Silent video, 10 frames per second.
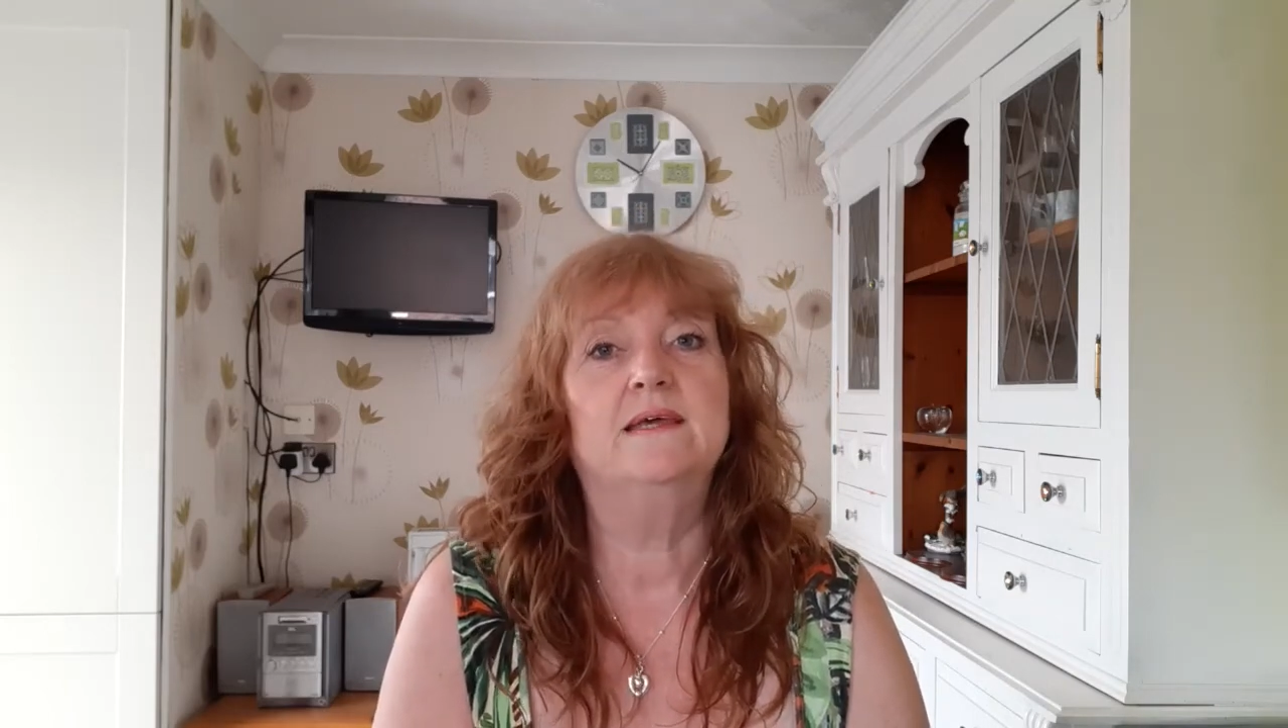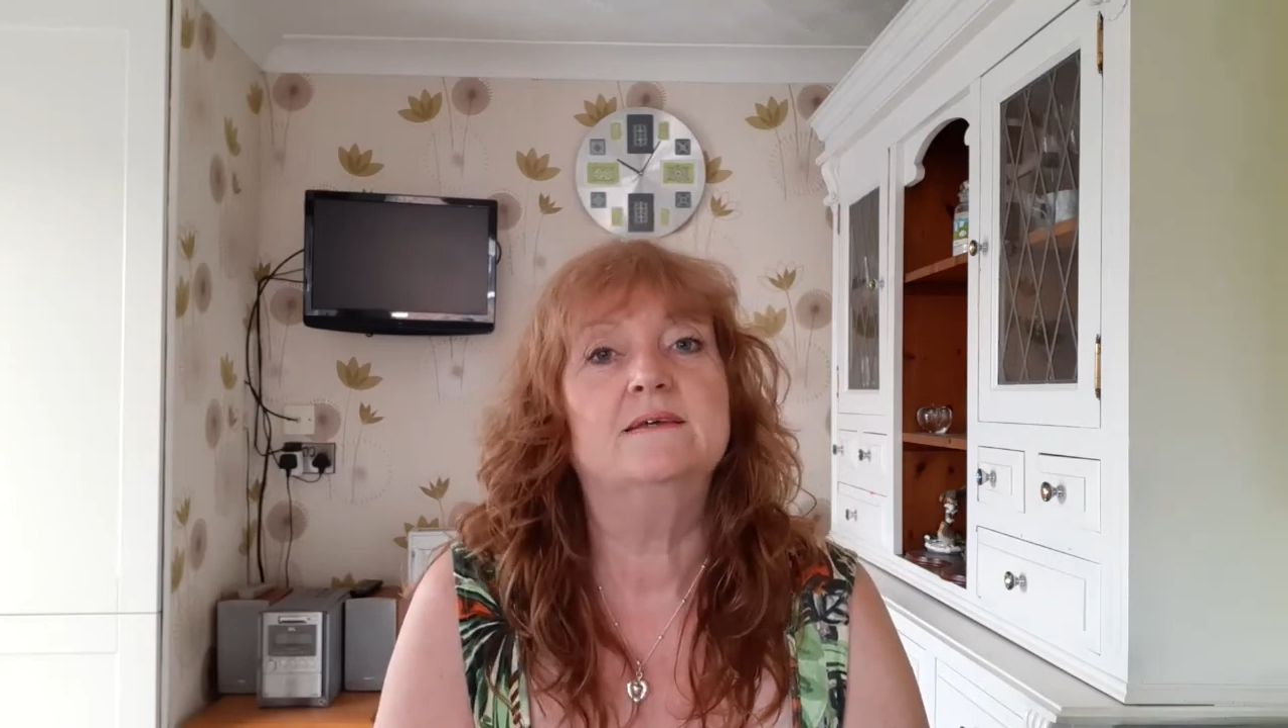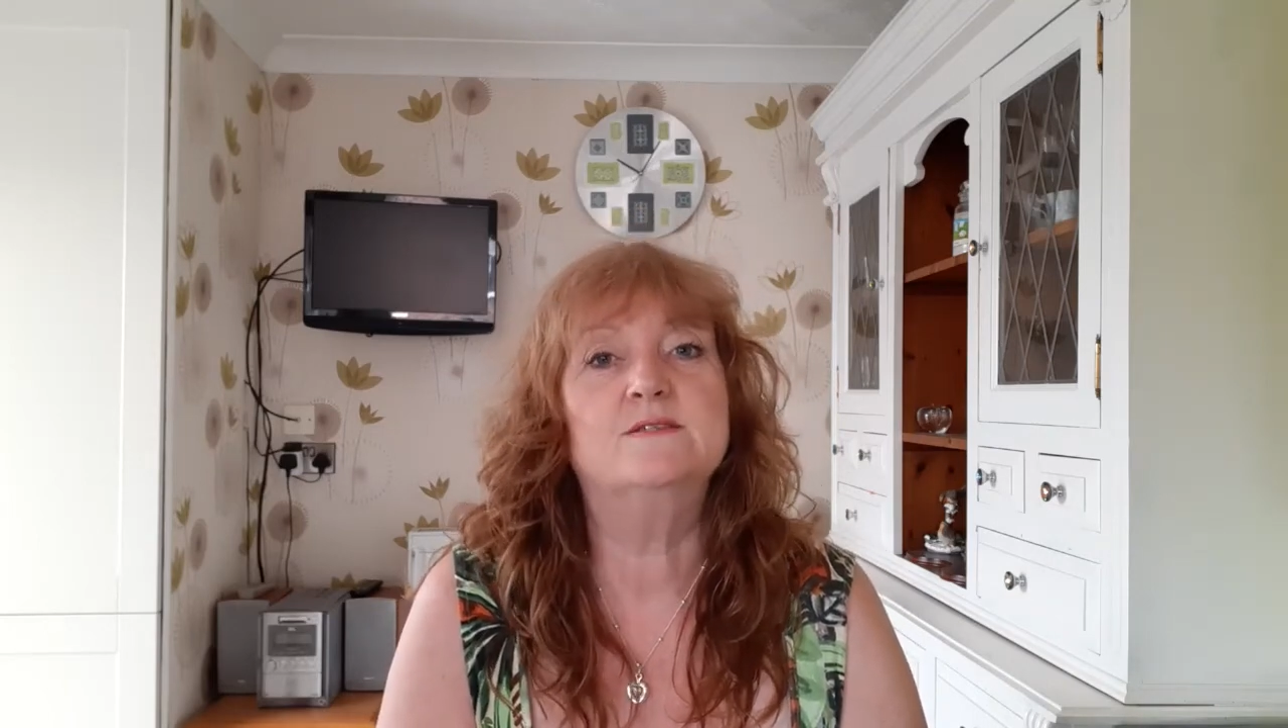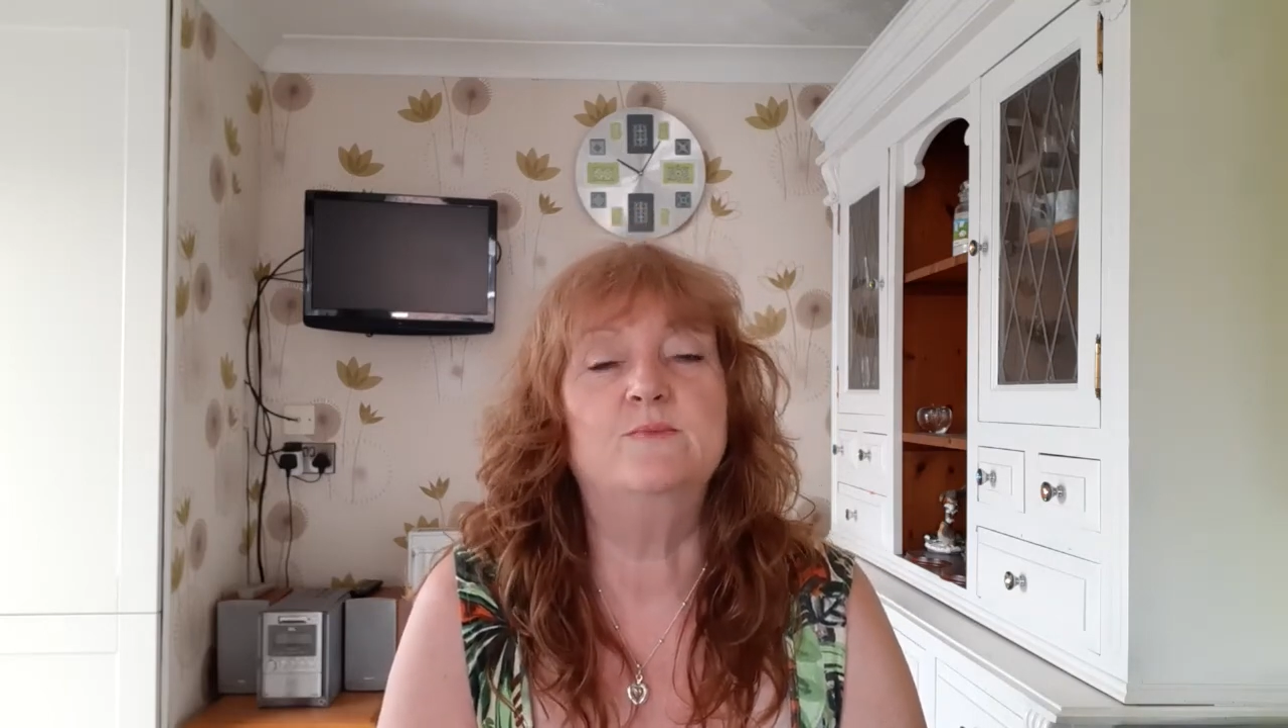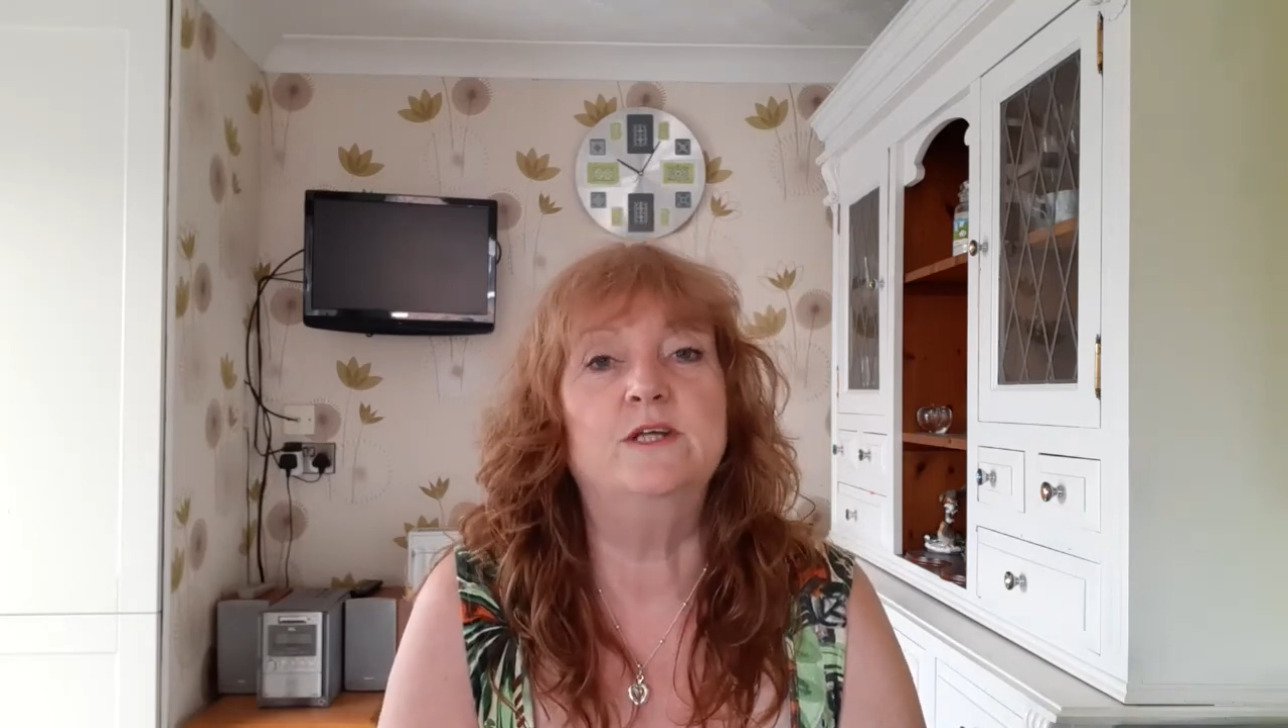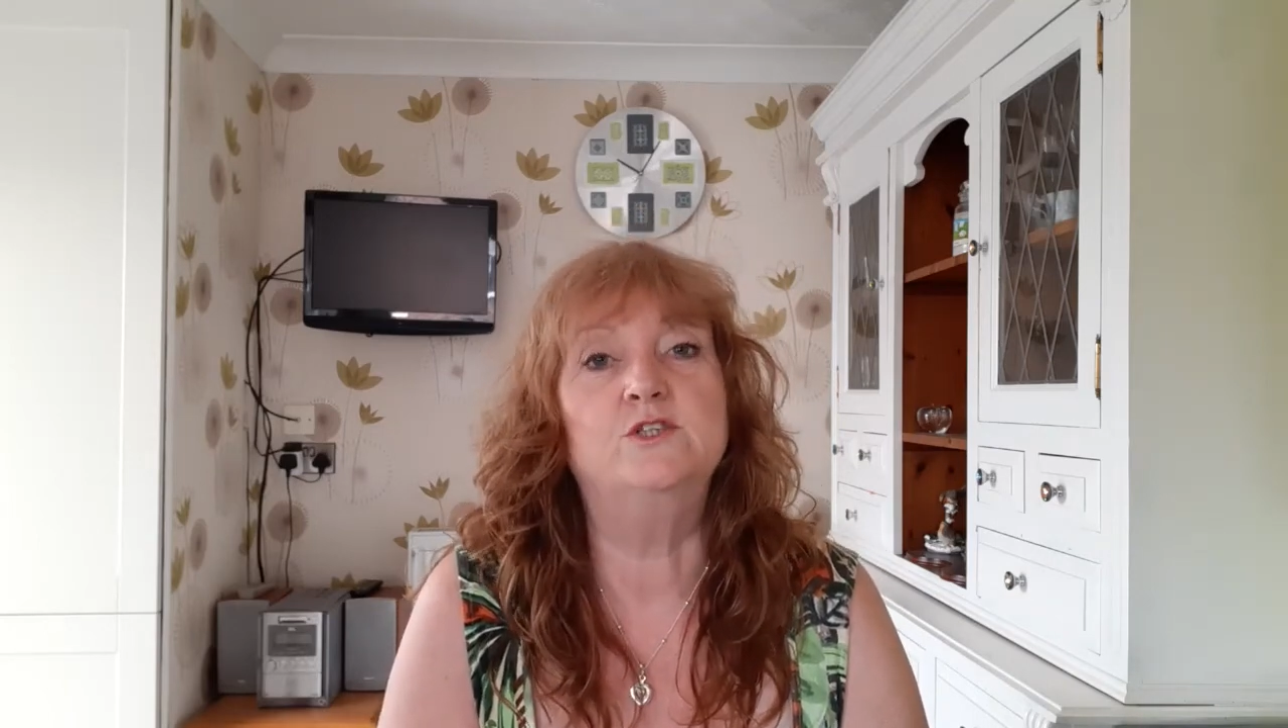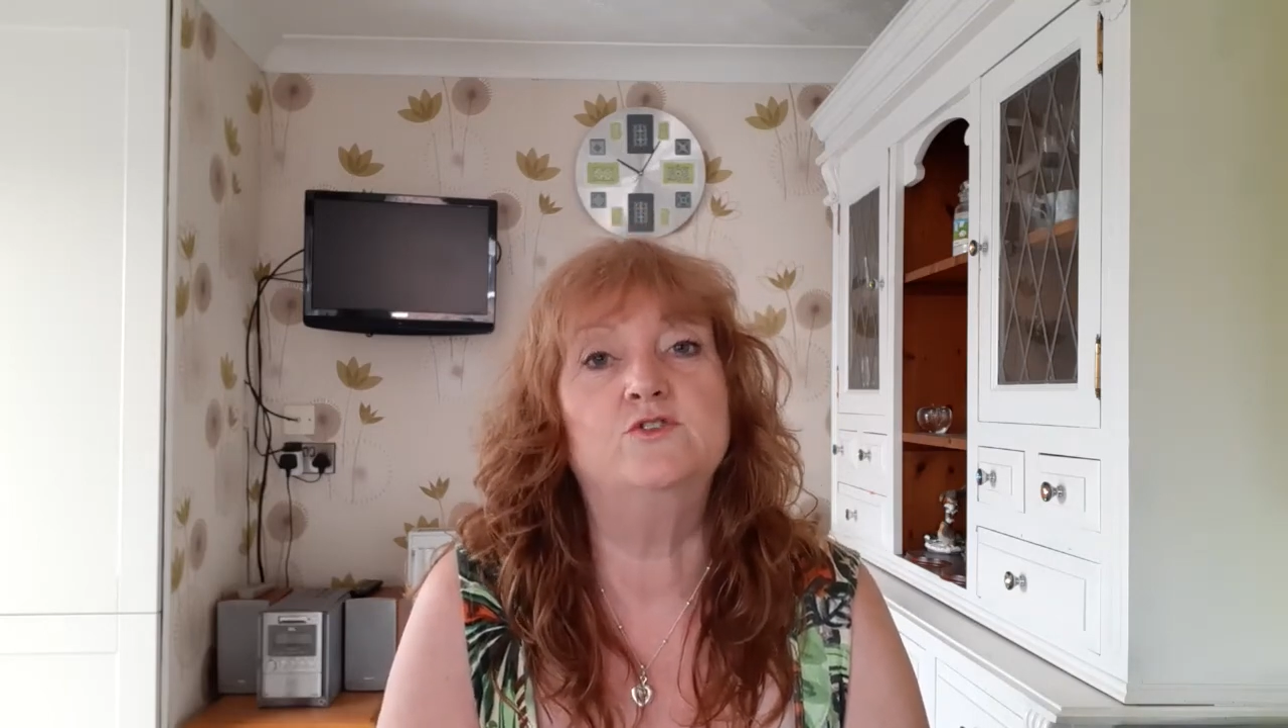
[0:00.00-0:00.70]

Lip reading: something to